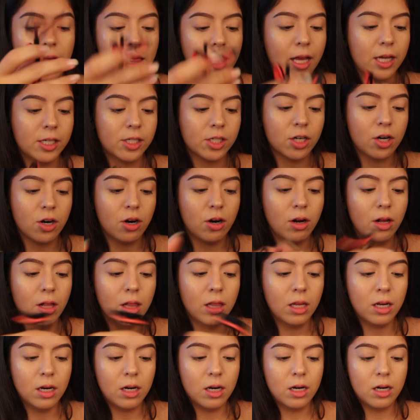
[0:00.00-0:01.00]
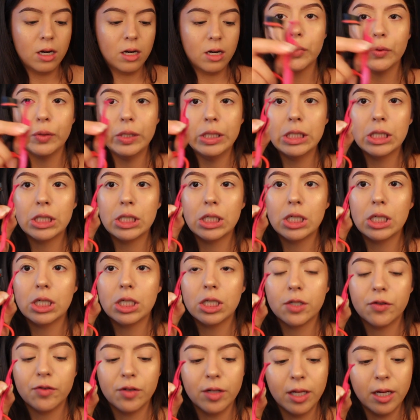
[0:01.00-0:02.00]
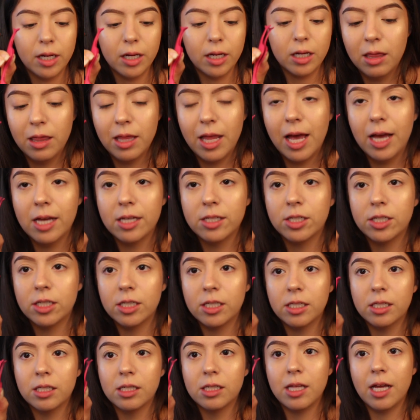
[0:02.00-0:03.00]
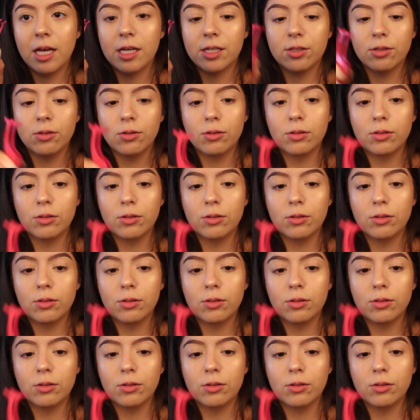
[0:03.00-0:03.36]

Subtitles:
Eyelash curler, tweezers for like lashes, lash